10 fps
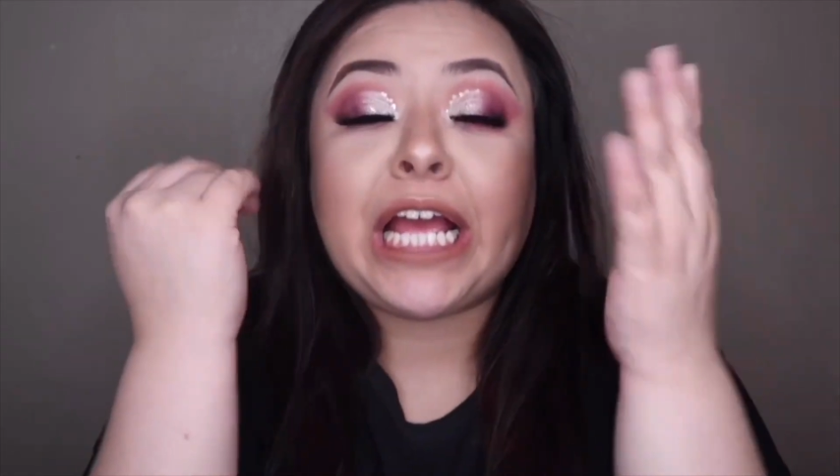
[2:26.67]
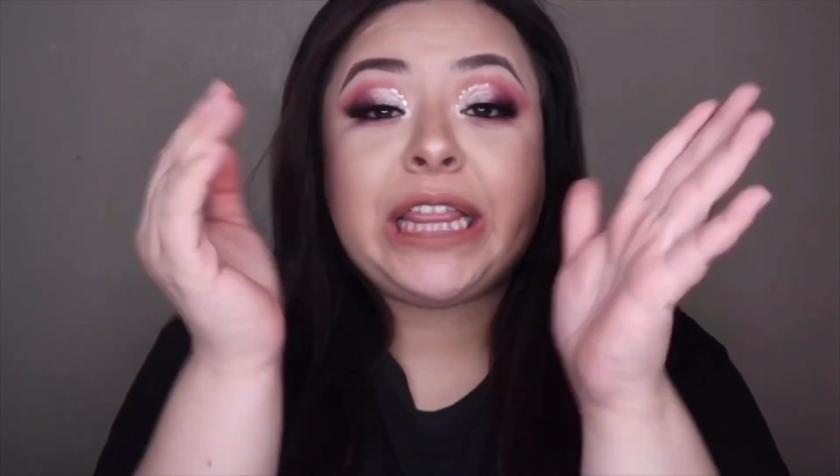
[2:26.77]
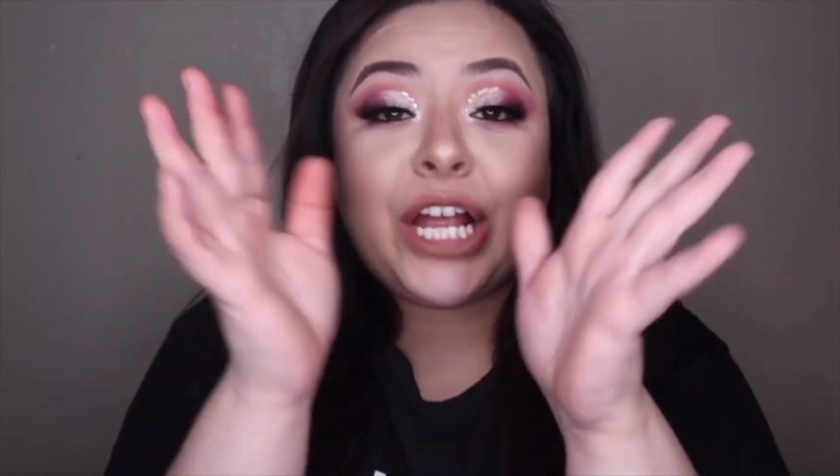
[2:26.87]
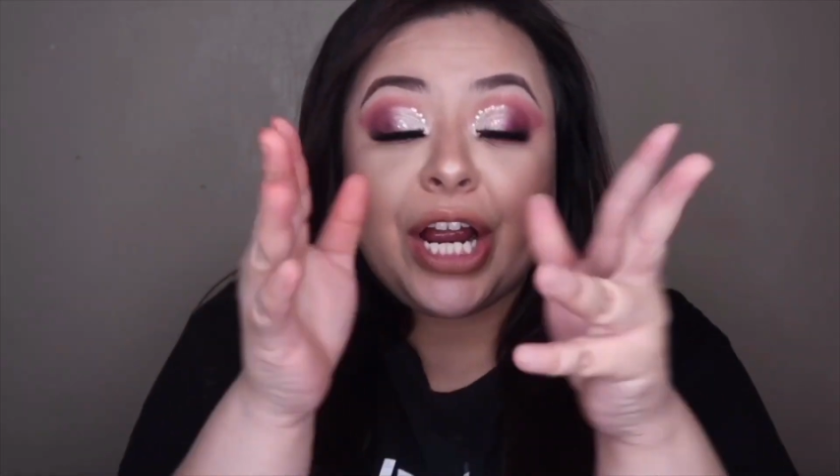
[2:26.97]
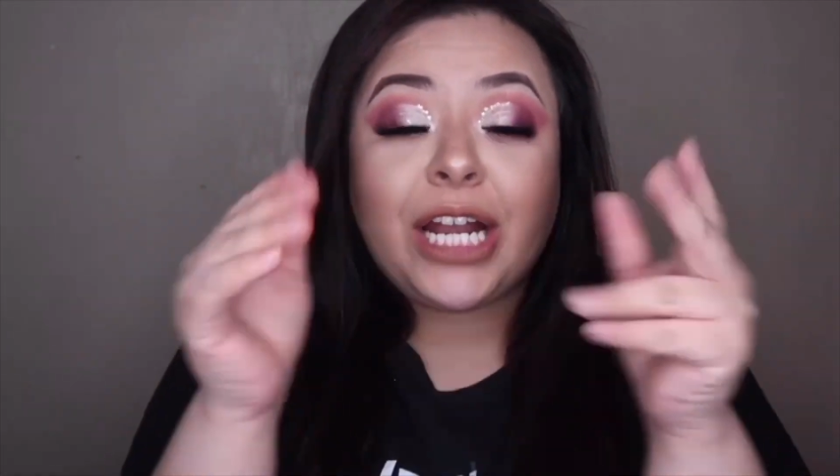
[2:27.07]

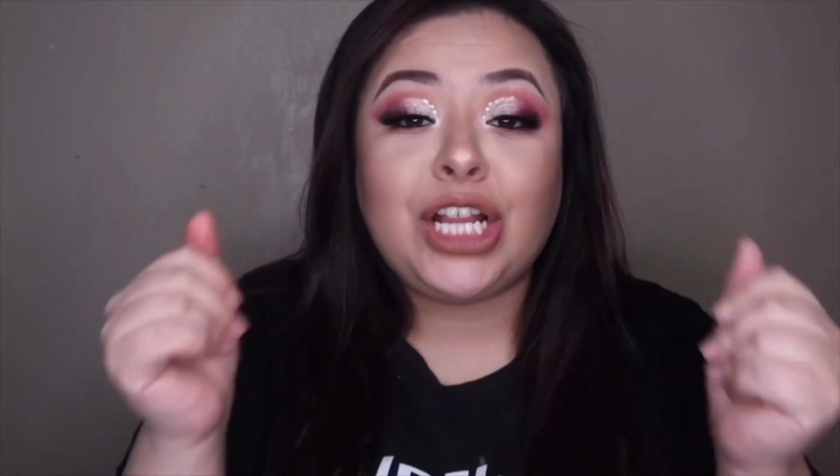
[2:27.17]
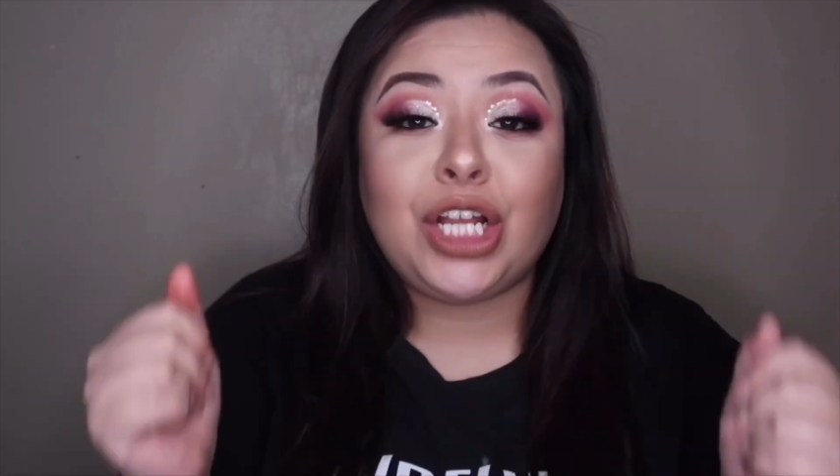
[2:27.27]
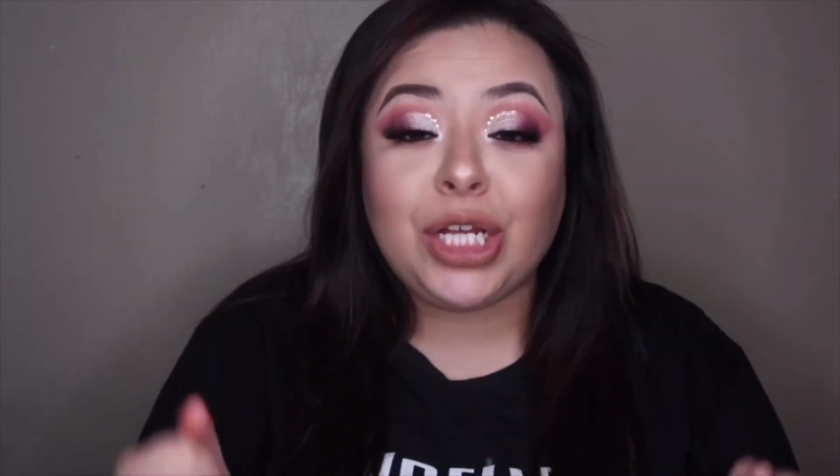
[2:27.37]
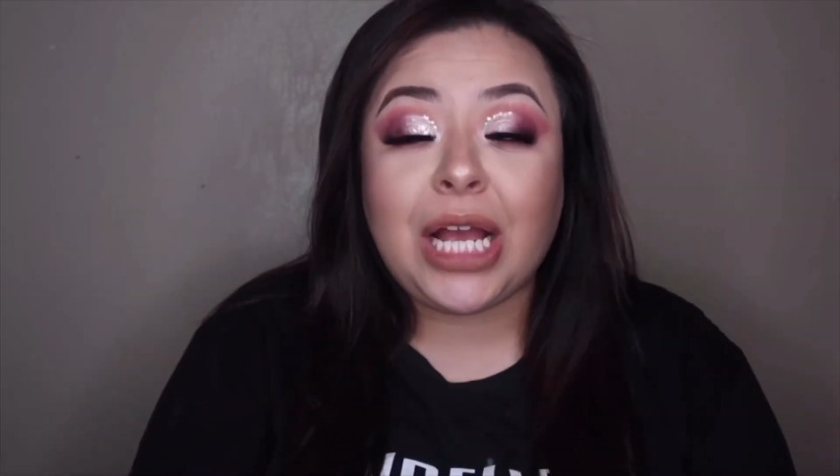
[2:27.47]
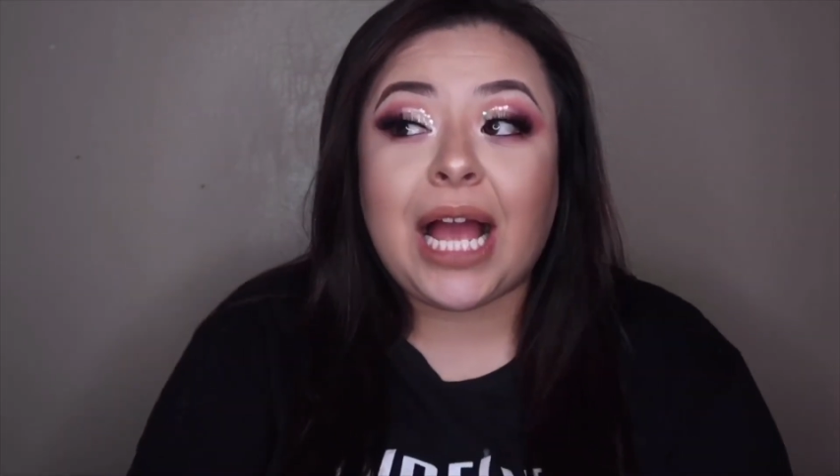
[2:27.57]
they're gonna
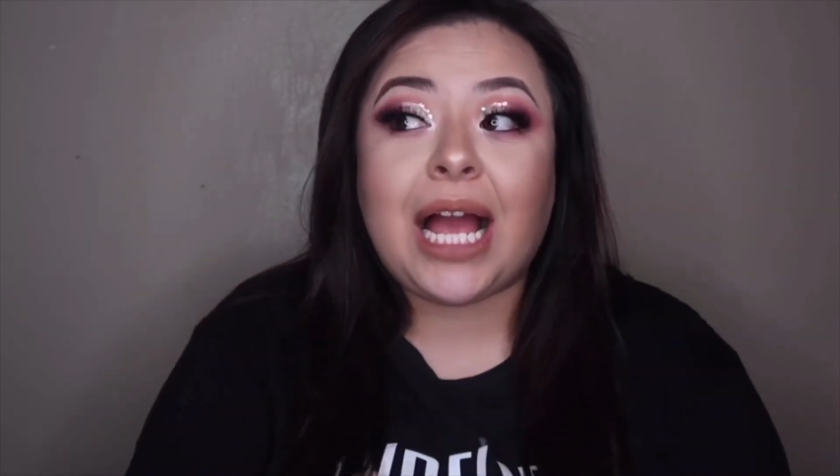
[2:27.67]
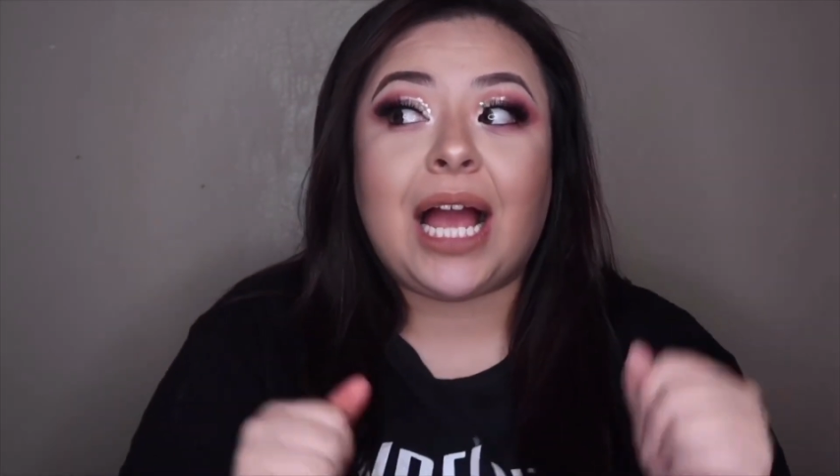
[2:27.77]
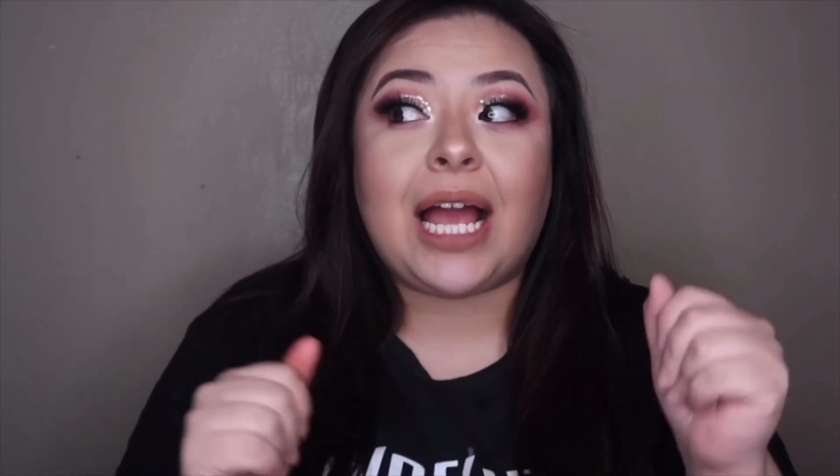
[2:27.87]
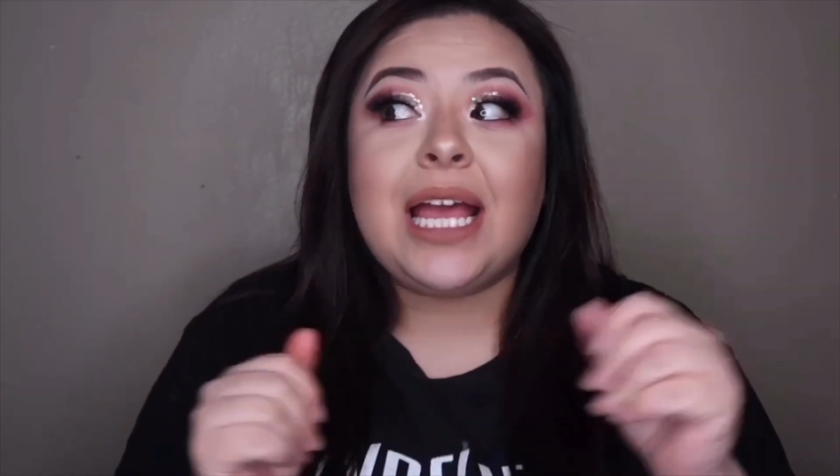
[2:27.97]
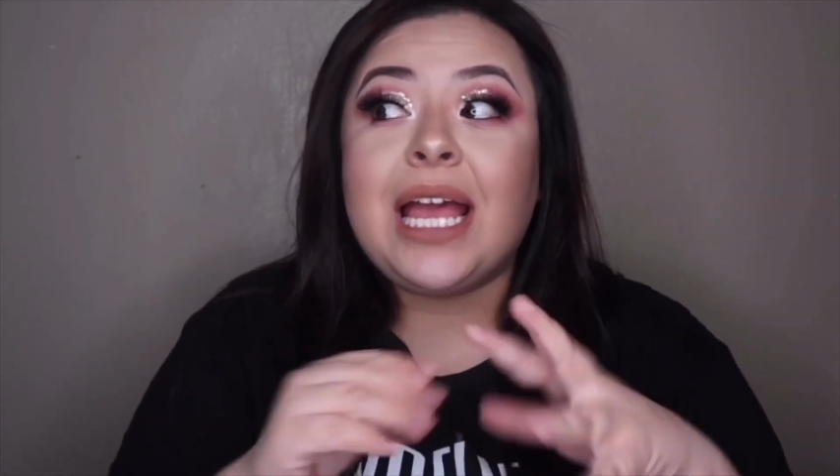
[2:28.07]
look
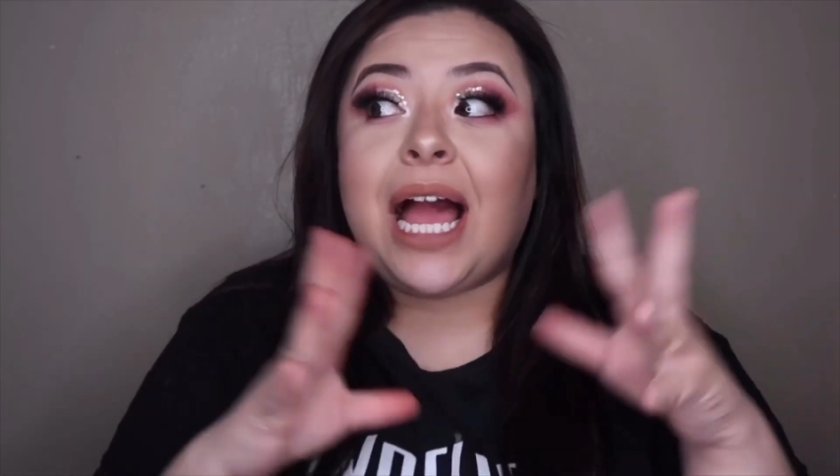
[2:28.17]
uh,